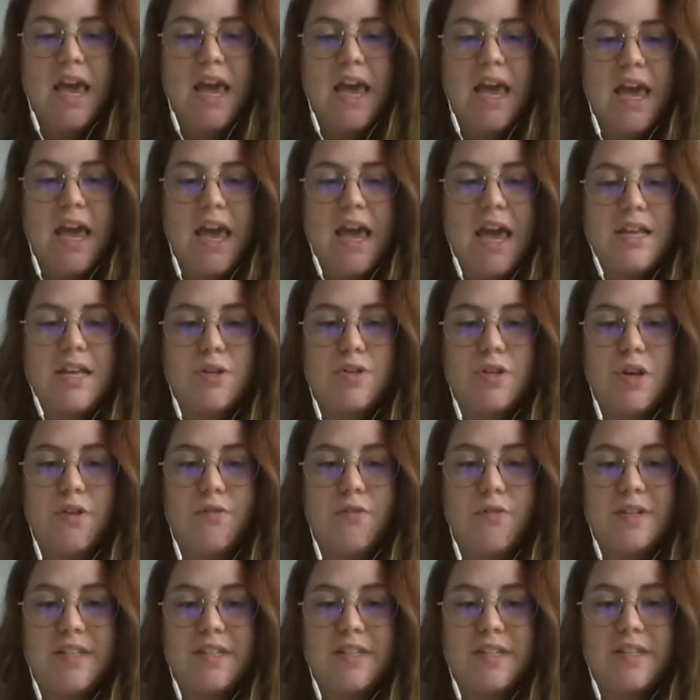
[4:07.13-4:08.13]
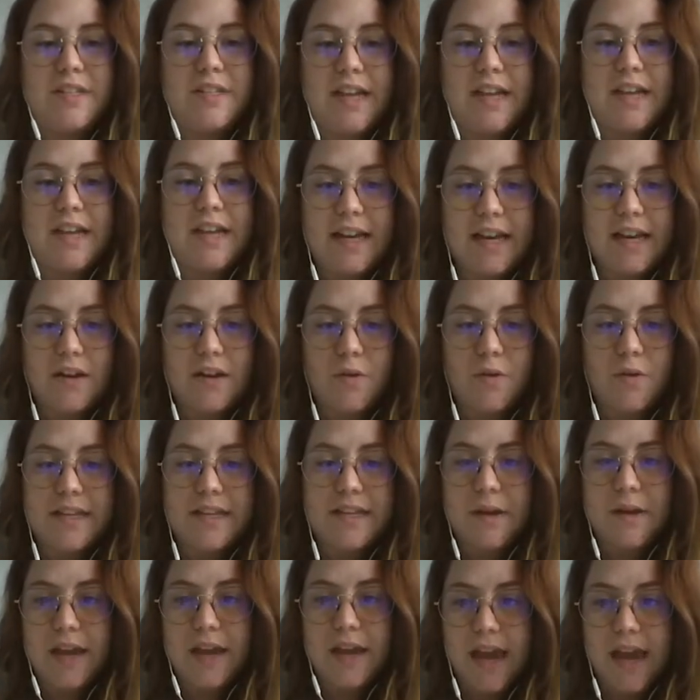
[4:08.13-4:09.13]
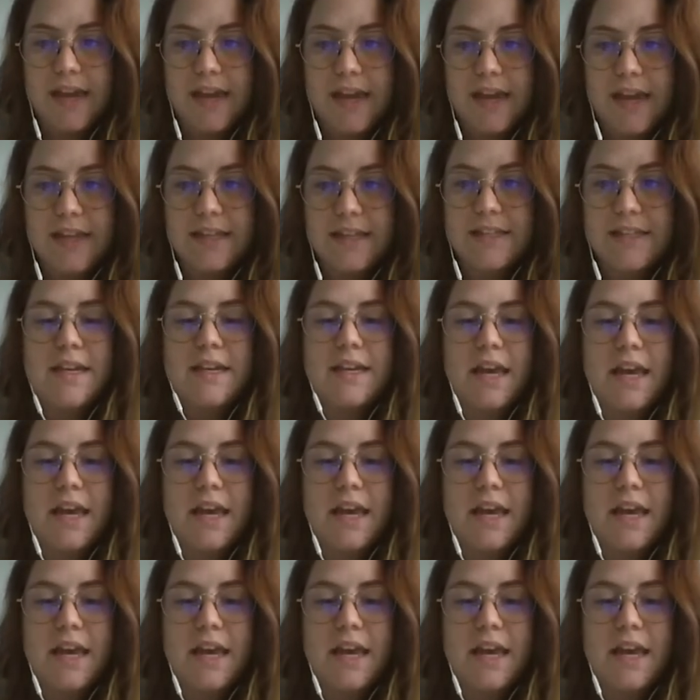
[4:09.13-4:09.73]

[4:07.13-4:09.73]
The use of recycled concrete aggregates